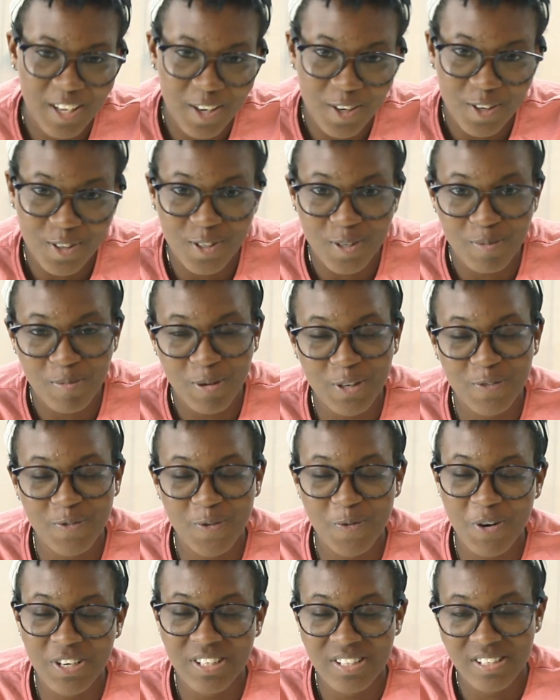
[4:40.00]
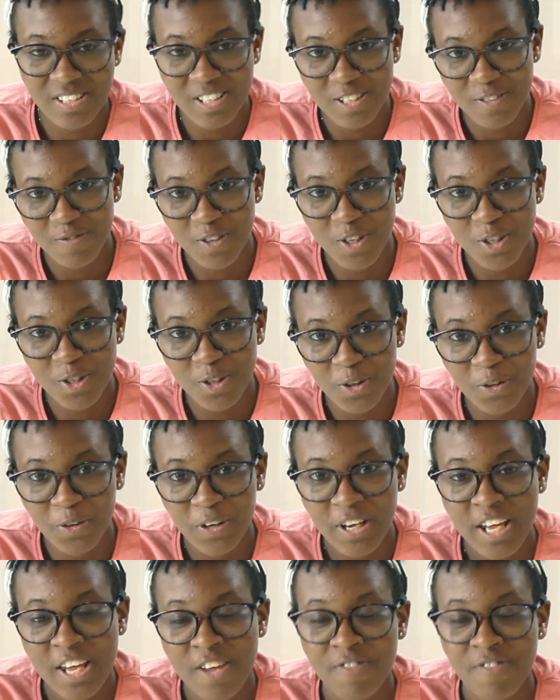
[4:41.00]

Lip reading: thank you so much for watching this video.